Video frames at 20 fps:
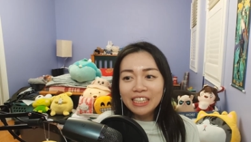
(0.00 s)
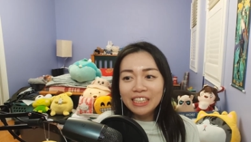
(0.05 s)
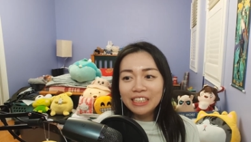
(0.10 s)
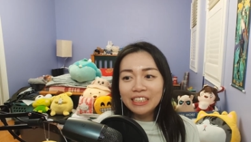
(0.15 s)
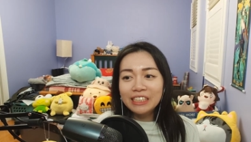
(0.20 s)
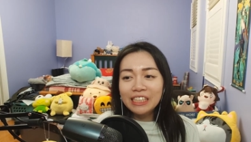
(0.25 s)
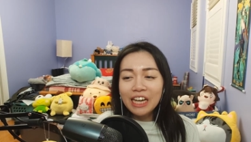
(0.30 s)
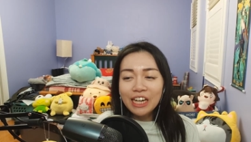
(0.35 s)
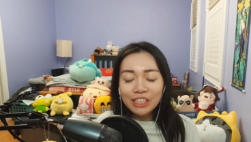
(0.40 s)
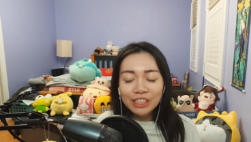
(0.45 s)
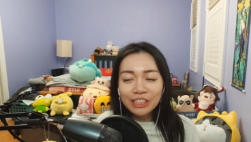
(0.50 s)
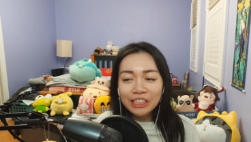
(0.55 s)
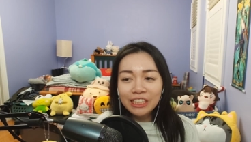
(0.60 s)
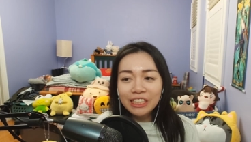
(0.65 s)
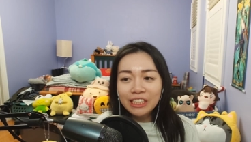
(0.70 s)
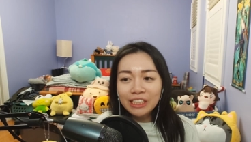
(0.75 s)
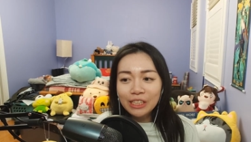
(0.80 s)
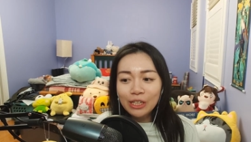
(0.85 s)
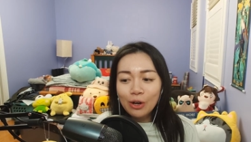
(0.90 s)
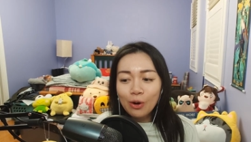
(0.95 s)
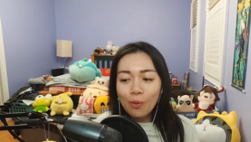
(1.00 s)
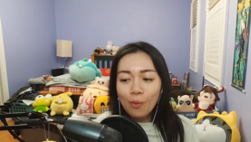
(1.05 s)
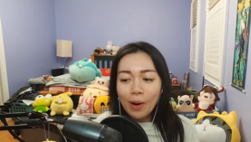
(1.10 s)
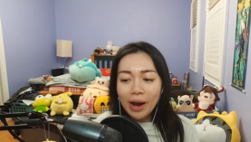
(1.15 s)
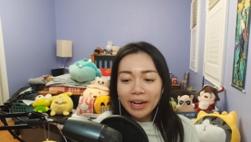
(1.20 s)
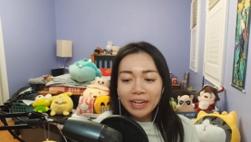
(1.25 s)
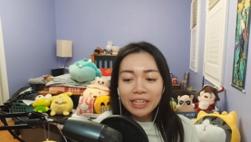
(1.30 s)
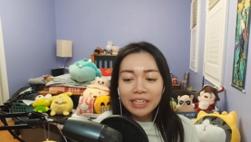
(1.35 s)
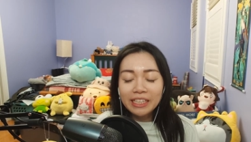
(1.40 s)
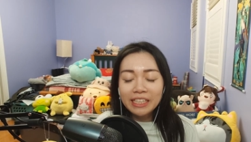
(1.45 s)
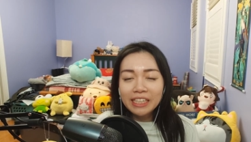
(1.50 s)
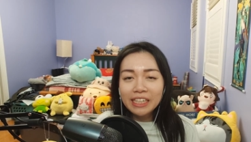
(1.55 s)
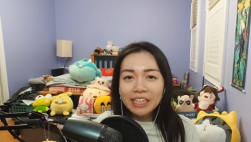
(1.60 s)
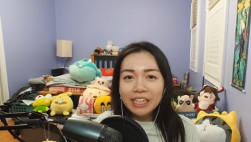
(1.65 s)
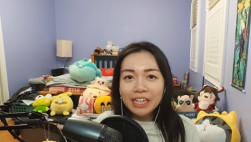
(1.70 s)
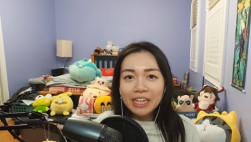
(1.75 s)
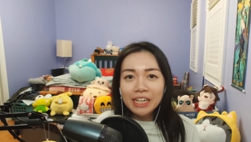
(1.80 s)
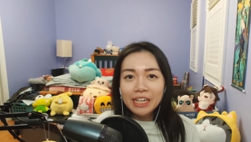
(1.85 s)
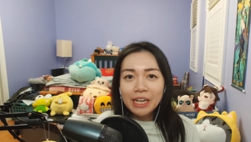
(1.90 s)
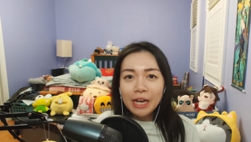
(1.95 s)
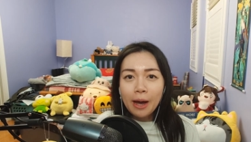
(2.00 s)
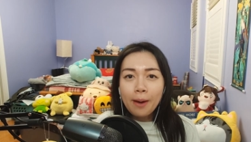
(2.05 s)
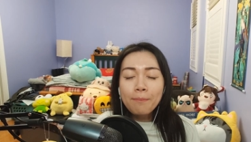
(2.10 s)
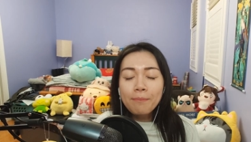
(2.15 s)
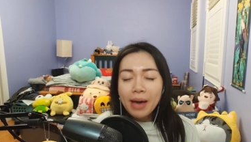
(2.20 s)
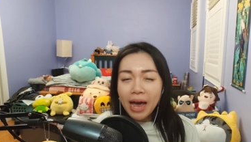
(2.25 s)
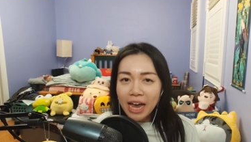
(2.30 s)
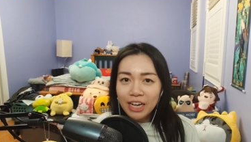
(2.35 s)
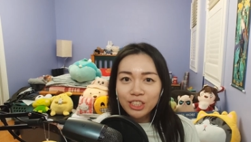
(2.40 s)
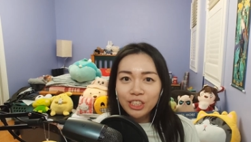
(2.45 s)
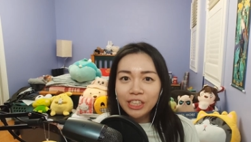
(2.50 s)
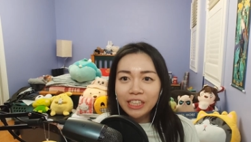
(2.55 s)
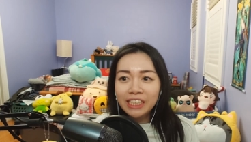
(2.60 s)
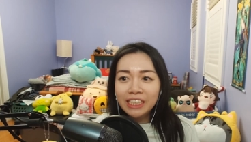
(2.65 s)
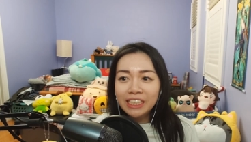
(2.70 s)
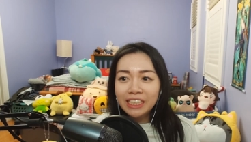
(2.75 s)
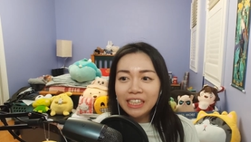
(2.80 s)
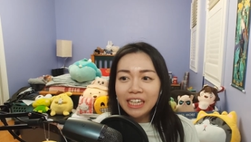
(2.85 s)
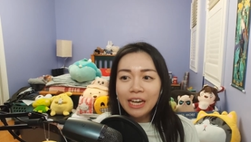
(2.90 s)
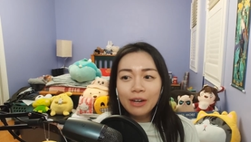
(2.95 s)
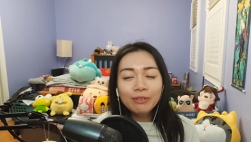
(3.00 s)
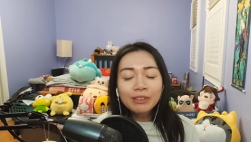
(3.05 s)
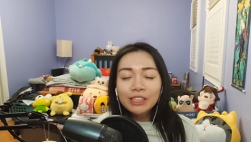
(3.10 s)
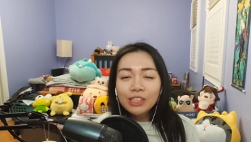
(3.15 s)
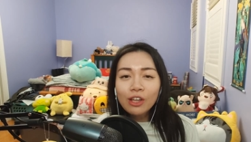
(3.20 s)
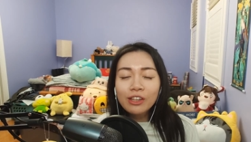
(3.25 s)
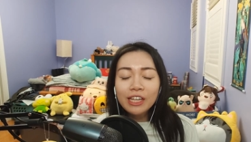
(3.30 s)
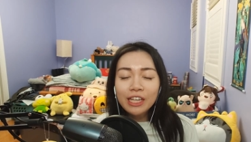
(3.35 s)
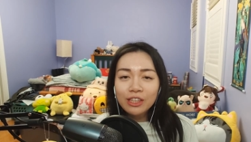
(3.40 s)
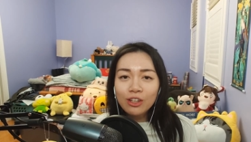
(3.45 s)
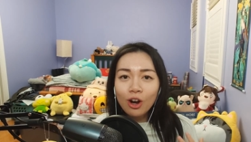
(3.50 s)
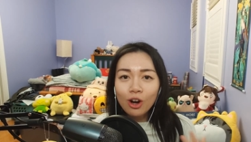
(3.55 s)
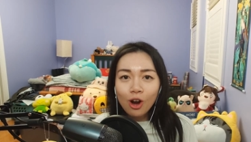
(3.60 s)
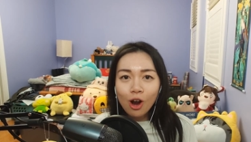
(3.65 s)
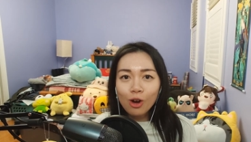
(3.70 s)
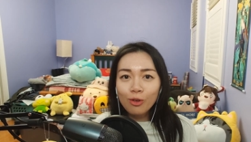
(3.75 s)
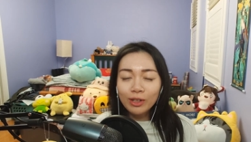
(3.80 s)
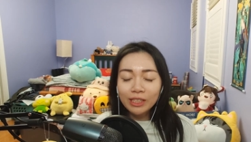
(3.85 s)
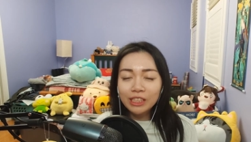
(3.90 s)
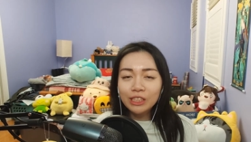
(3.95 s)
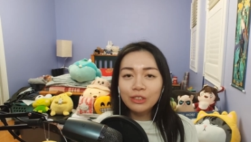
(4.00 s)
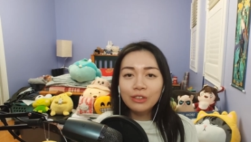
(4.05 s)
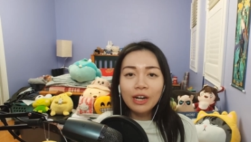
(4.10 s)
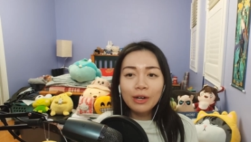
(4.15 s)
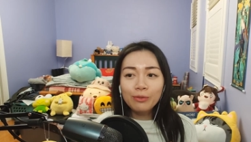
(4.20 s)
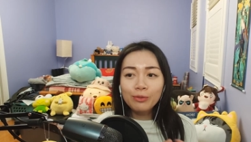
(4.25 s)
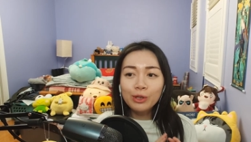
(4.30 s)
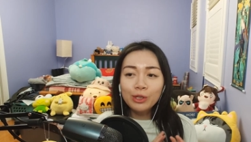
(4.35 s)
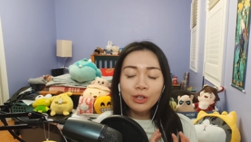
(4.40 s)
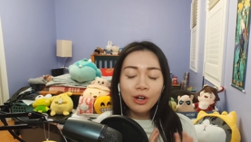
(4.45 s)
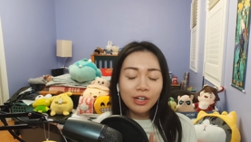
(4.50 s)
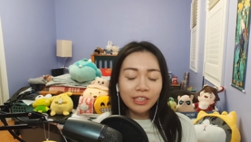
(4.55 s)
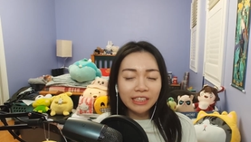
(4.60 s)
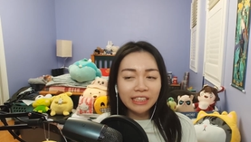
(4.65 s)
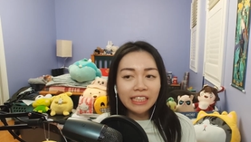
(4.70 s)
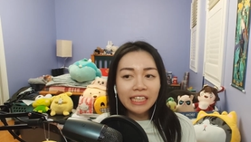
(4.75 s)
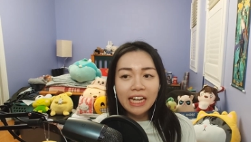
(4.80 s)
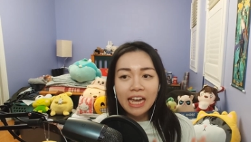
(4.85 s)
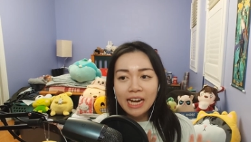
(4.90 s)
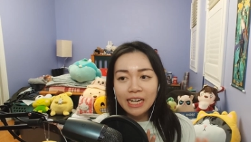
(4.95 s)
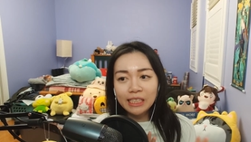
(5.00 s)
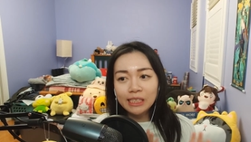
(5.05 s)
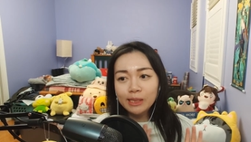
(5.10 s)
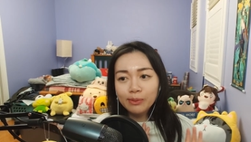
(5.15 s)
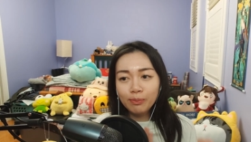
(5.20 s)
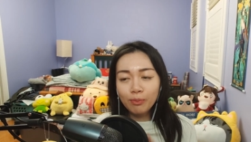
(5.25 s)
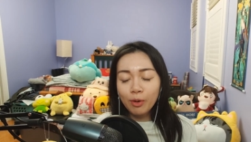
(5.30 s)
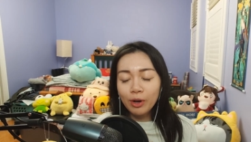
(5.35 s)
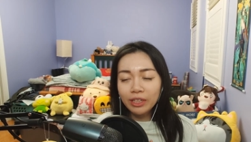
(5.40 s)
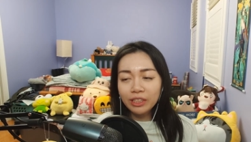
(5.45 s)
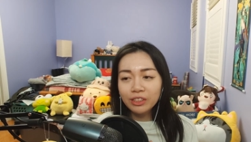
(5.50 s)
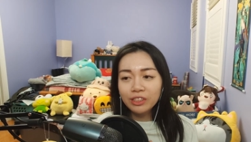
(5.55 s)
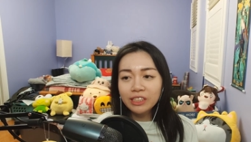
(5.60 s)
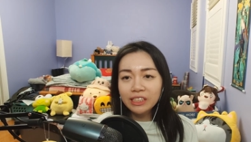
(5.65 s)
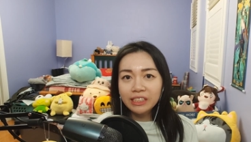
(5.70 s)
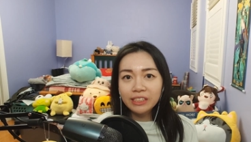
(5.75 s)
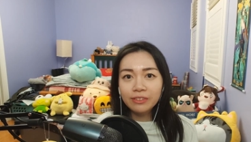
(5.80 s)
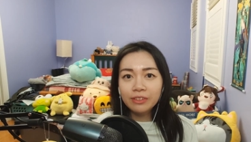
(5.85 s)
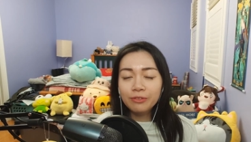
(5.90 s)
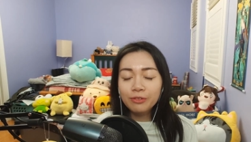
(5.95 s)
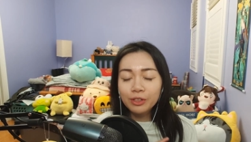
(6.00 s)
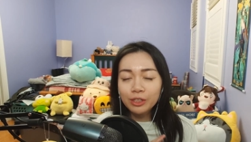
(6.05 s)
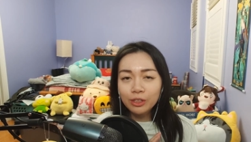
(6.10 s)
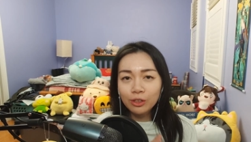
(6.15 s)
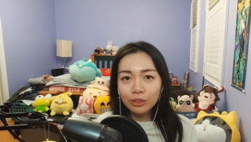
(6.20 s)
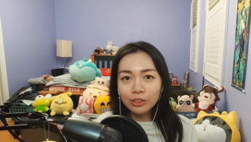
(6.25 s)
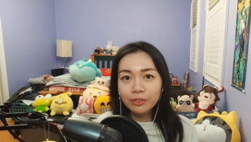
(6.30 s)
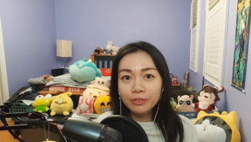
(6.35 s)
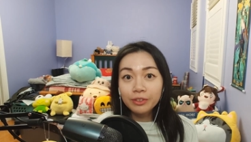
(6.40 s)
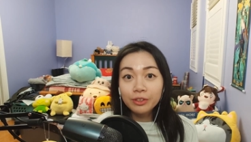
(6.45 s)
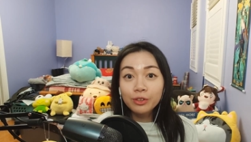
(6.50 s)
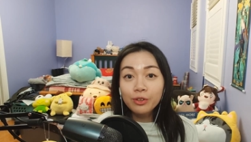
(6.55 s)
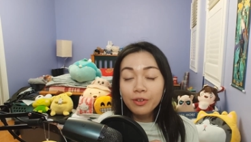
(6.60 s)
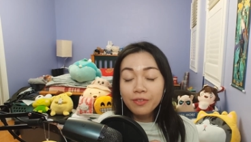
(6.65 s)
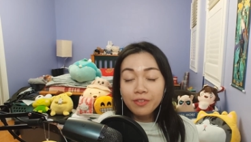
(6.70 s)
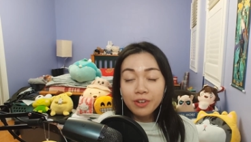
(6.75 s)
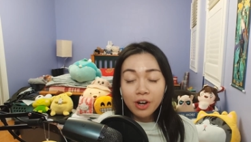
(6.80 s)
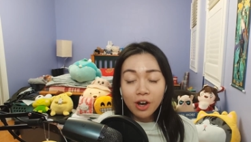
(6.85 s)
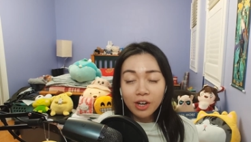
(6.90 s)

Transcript: He's actually quite compassionate. And we saw that in the Archon Quest too. I will not say any spoilers for those of you who have